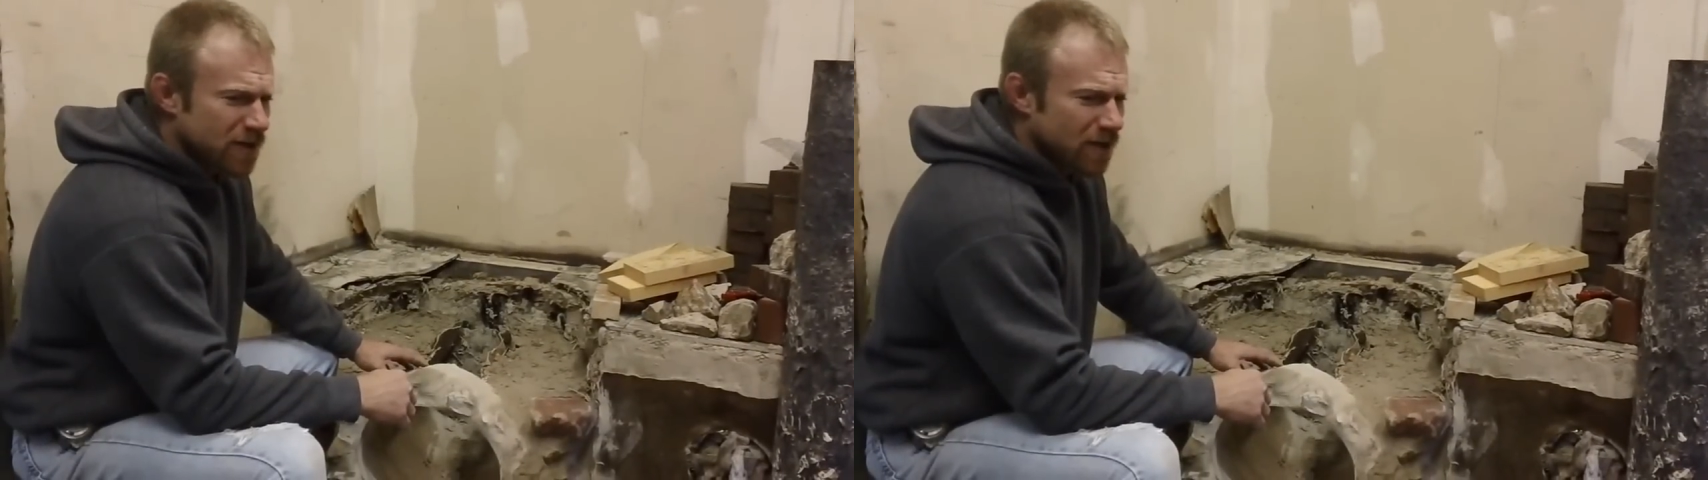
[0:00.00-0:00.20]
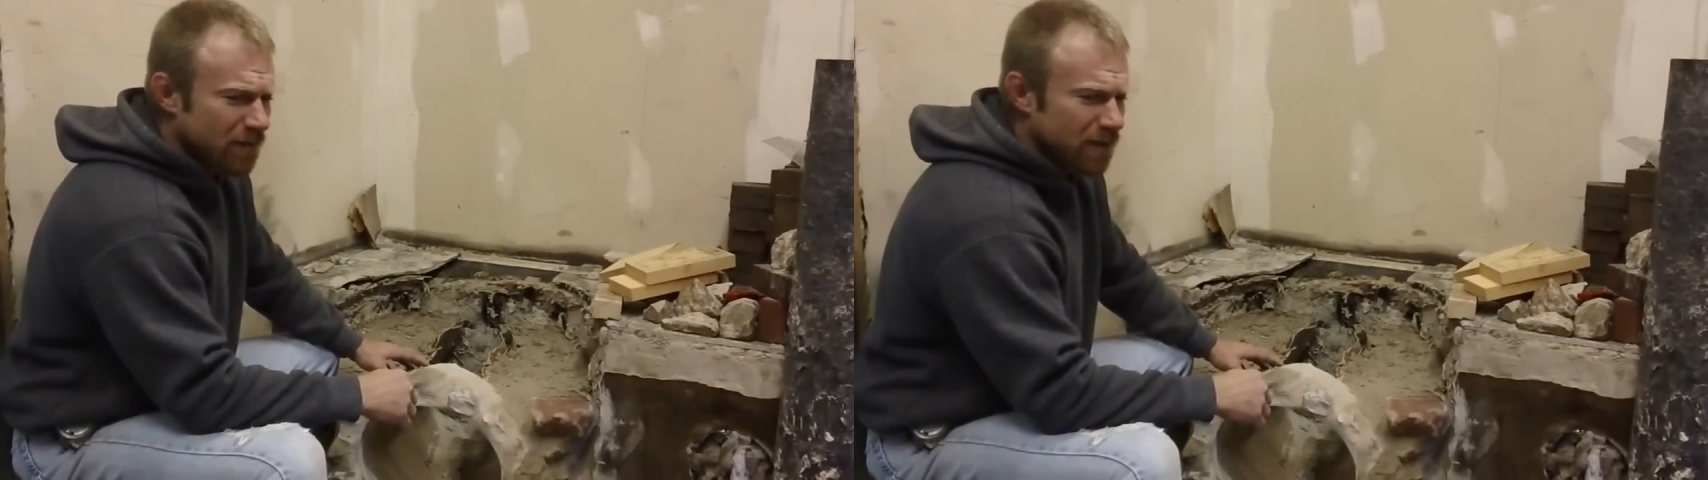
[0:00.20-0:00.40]

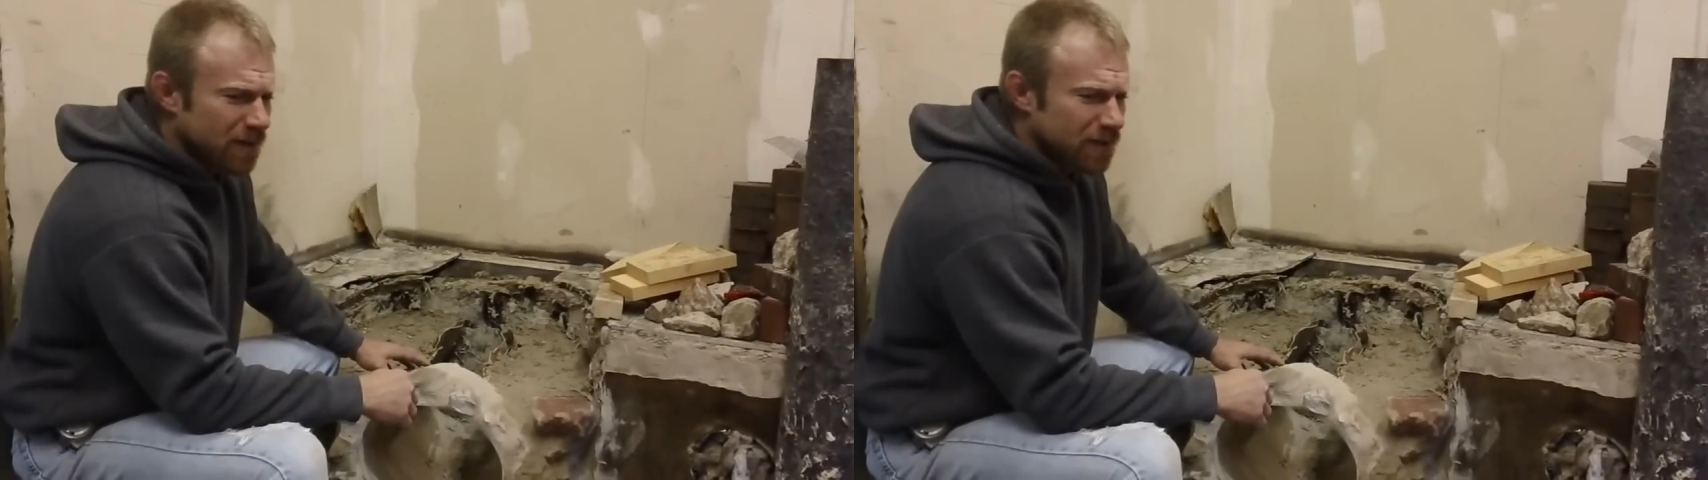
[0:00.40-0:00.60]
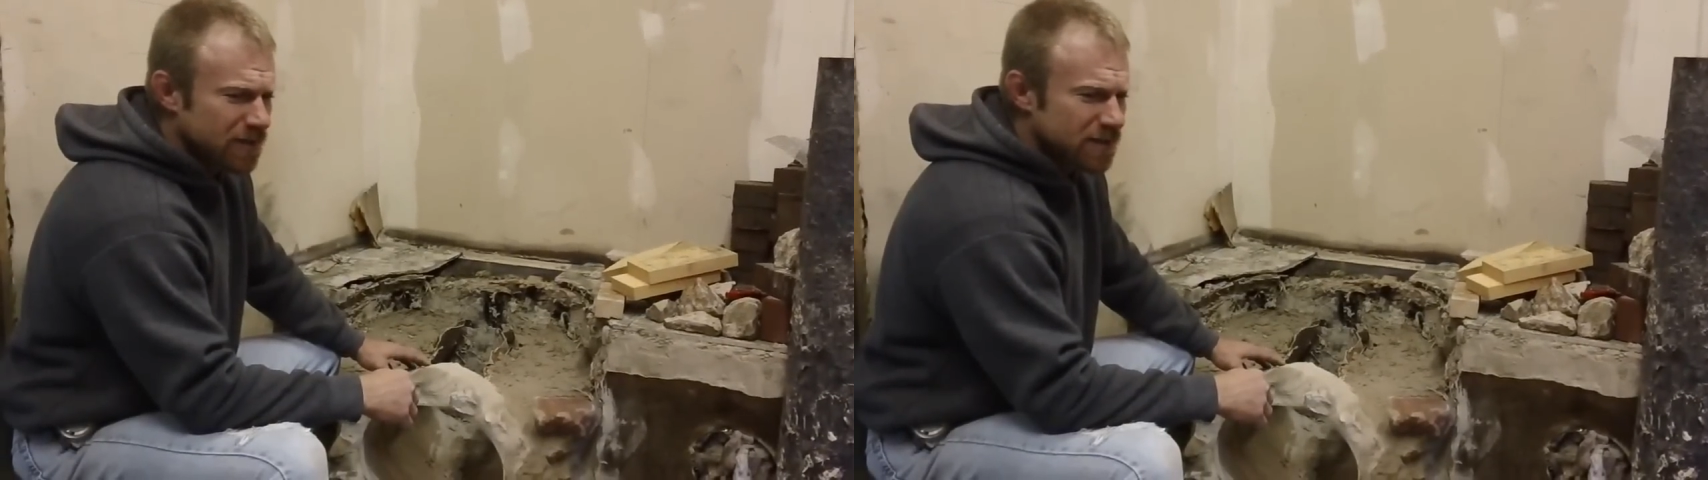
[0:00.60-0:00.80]
coming
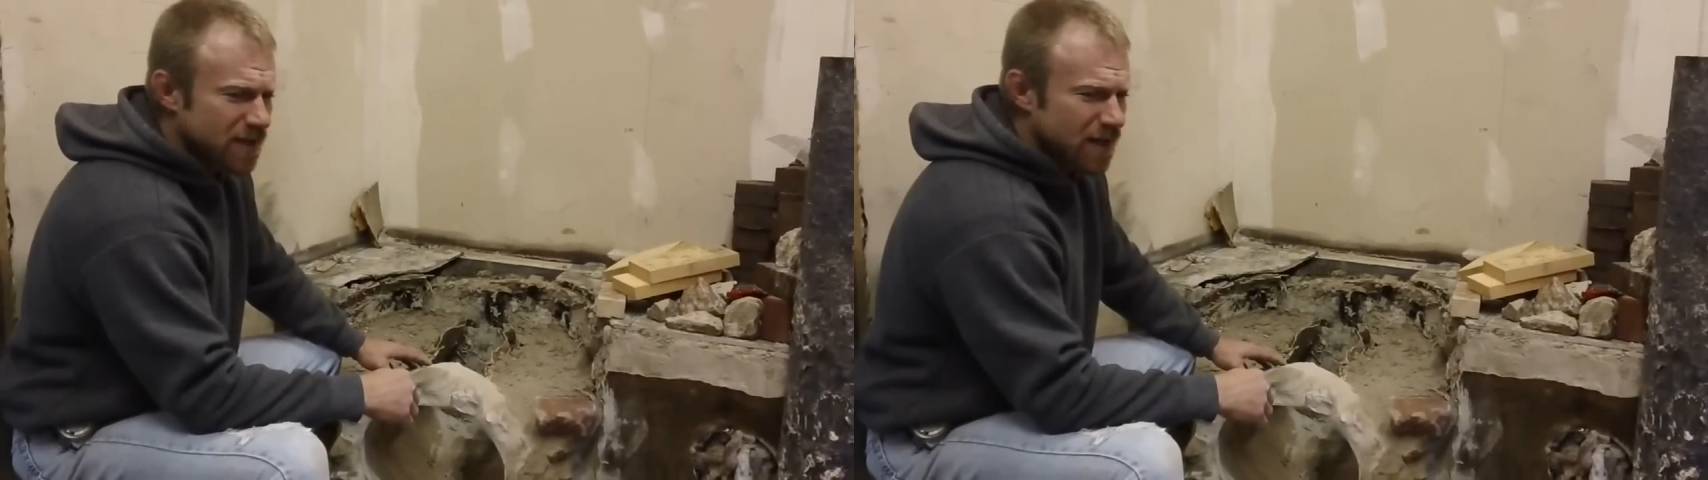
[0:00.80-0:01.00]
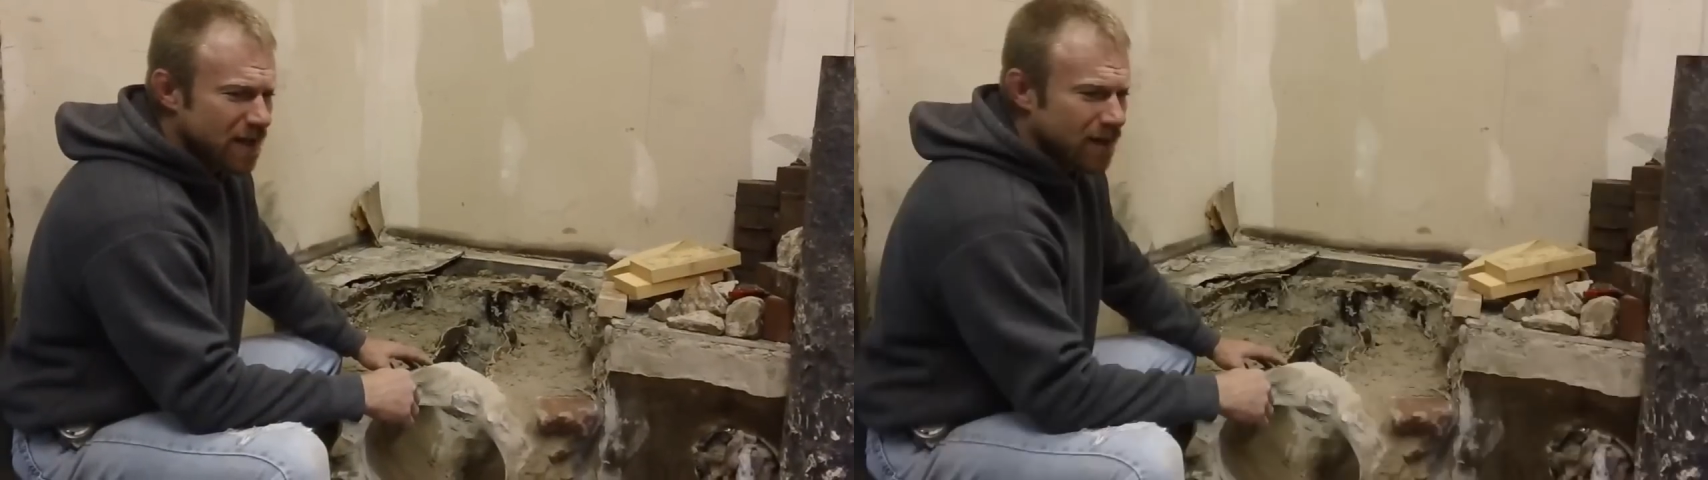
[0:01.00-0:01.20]
into this
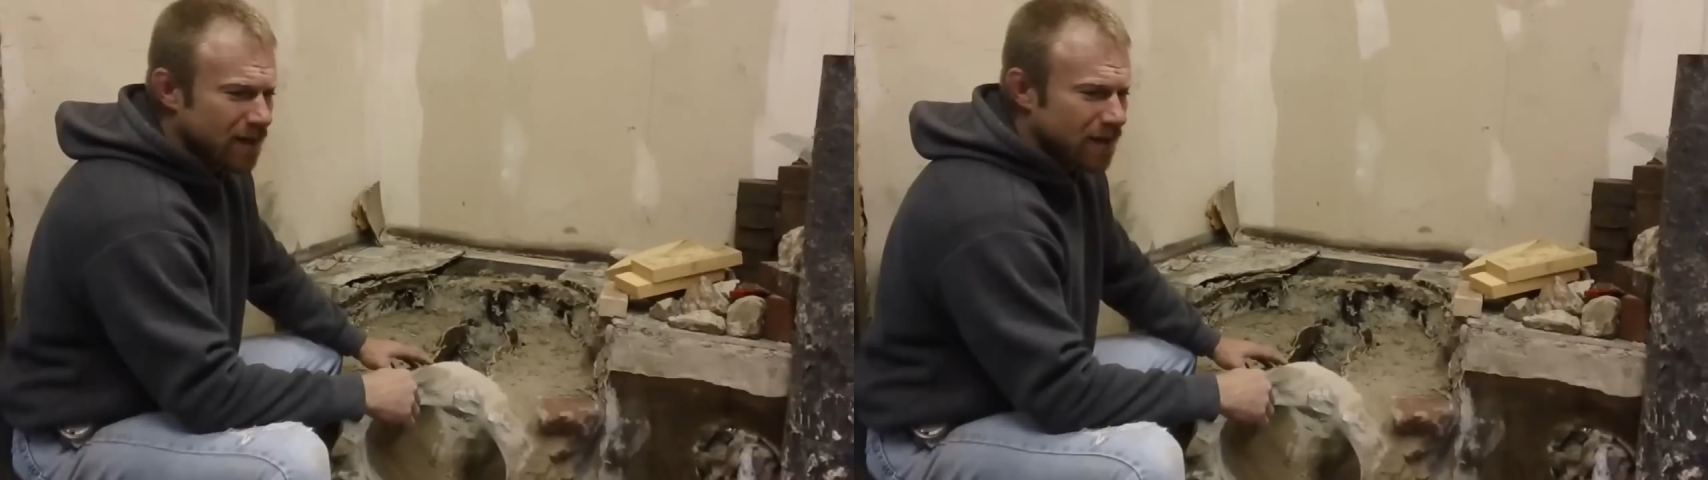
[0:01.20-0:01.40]
thing,